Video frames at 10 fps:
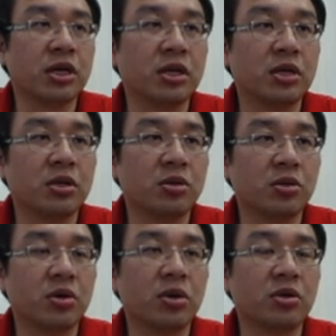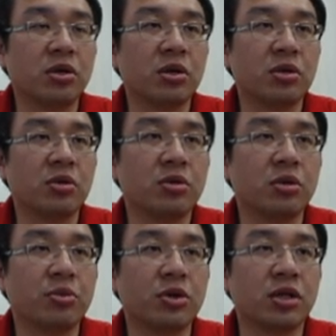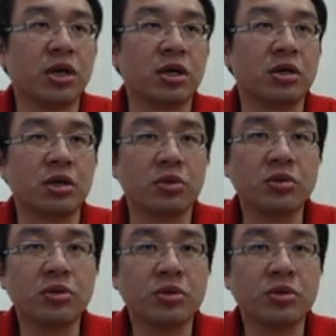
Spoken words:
to continue to protect the rook,